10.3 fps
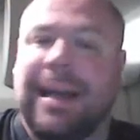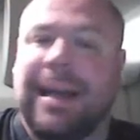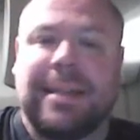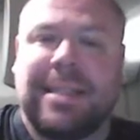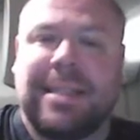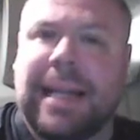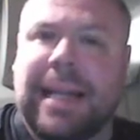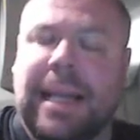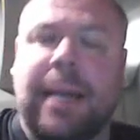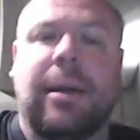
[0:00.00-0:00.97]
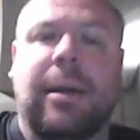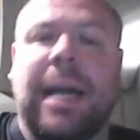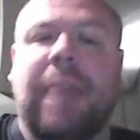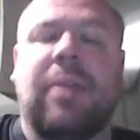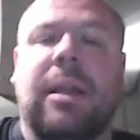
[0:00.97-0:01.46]
You can see it here,
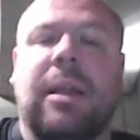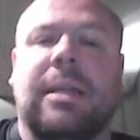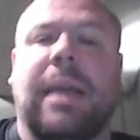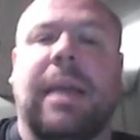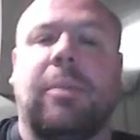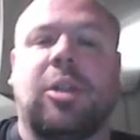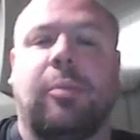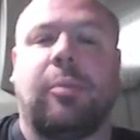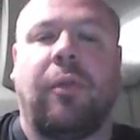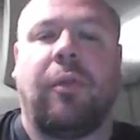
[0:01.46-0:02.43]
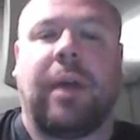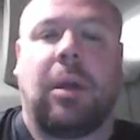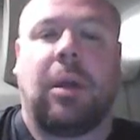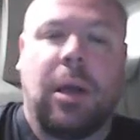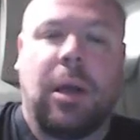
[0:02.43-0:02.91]
even in the temperature
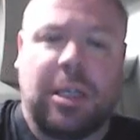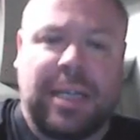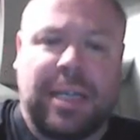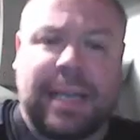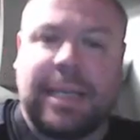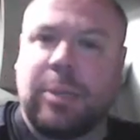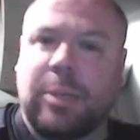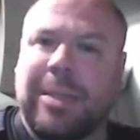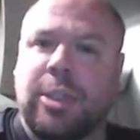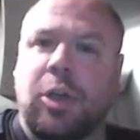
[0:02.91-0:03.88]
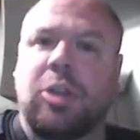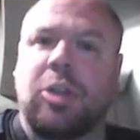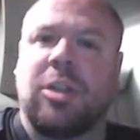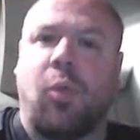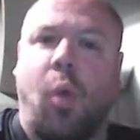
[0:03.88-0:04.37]
profile, because you get these wee
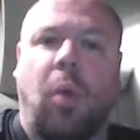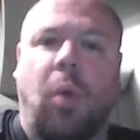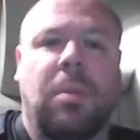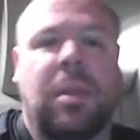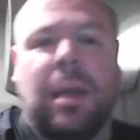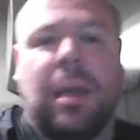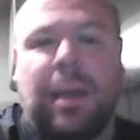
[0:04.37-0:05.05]
surges of warmth,